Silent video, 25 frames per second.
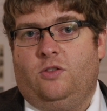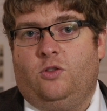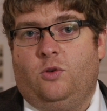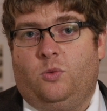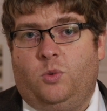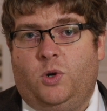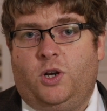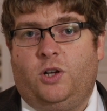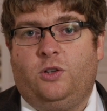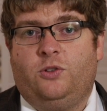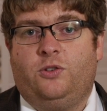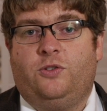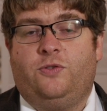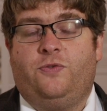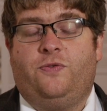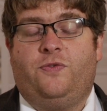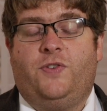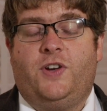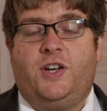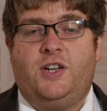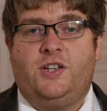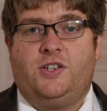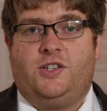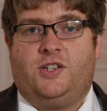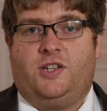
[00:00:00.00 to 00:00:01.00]
The world's
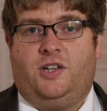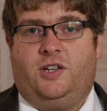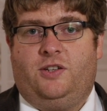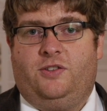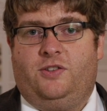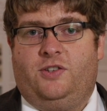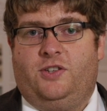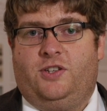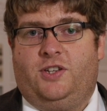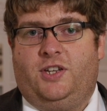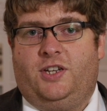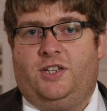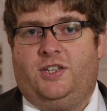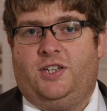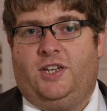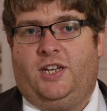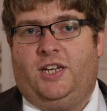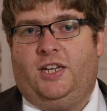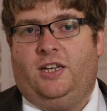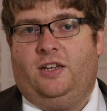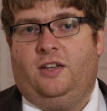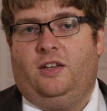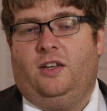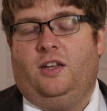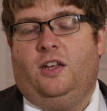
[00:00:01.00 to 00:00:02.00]
first garden
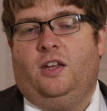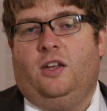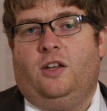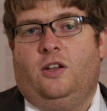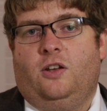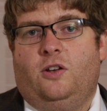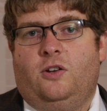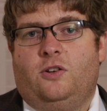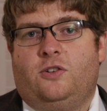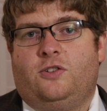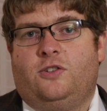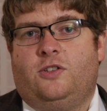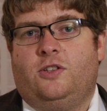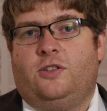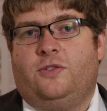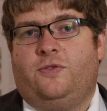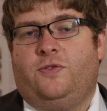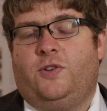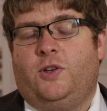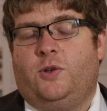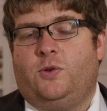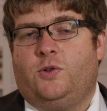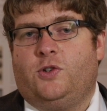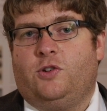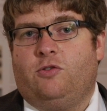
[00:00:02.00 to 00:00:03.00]
city looks to the
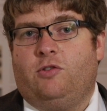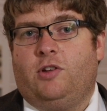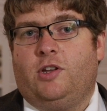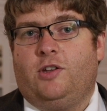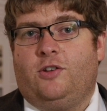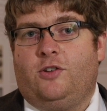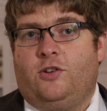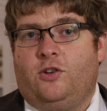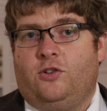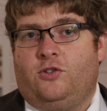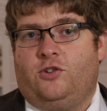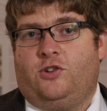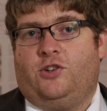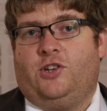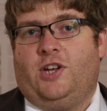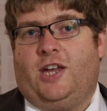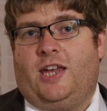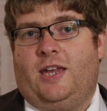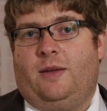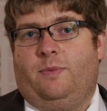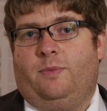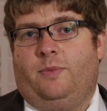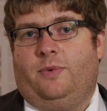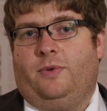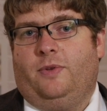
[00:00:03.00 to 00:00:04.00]
future in good
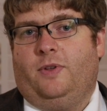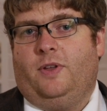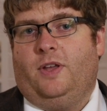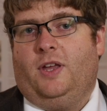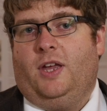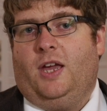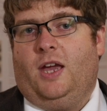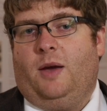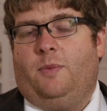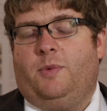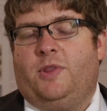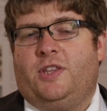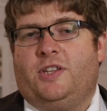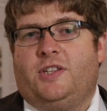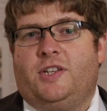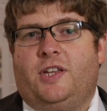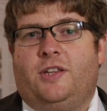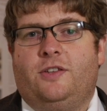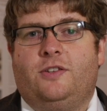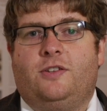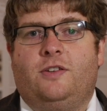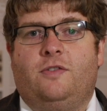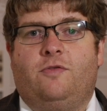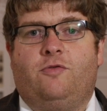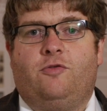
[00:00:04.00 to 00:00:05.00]
shape and with a
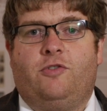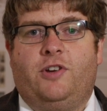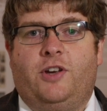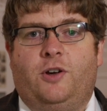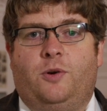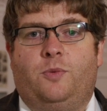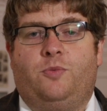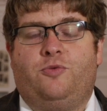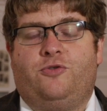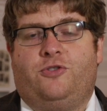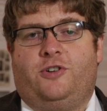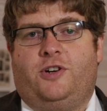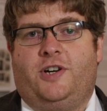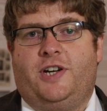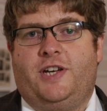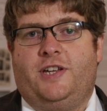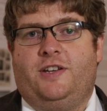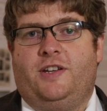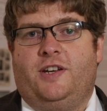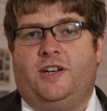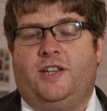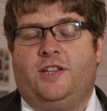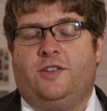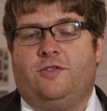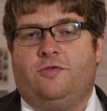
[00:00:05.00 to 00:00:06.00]
sense of real
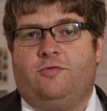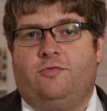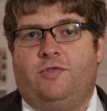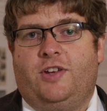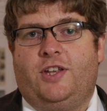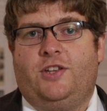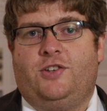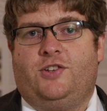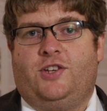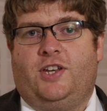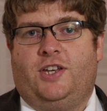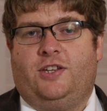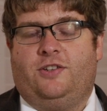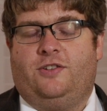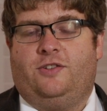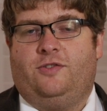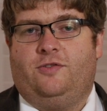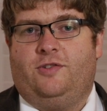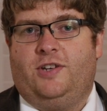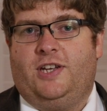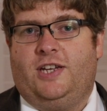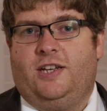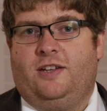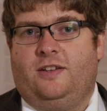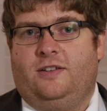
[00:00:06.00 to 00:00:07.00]
pride in its rich
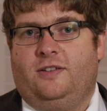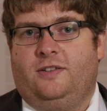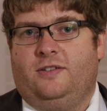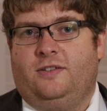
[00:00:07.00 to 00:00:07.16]
history.